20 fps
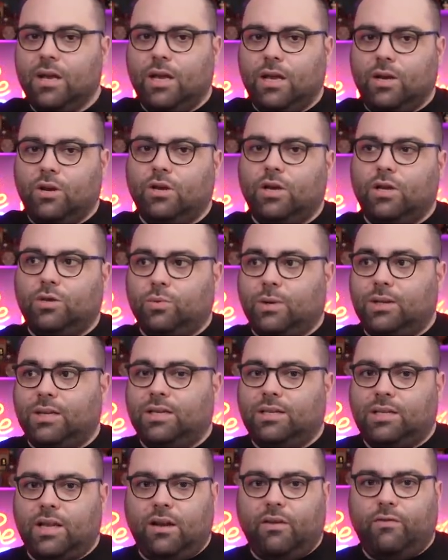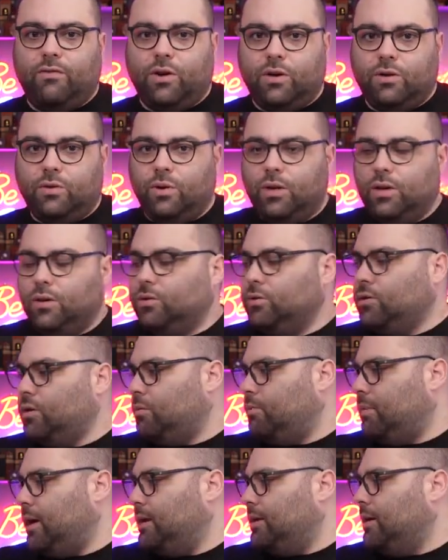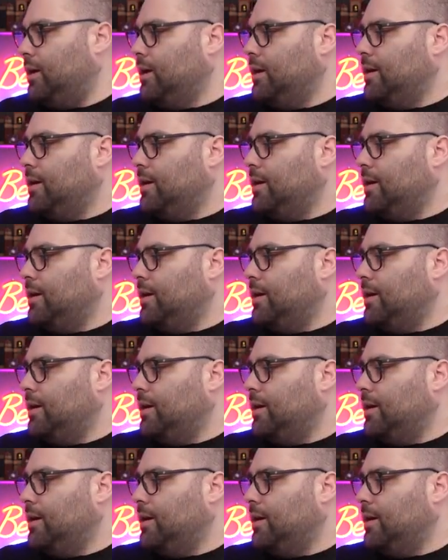in order to understand if we're doing good or bad.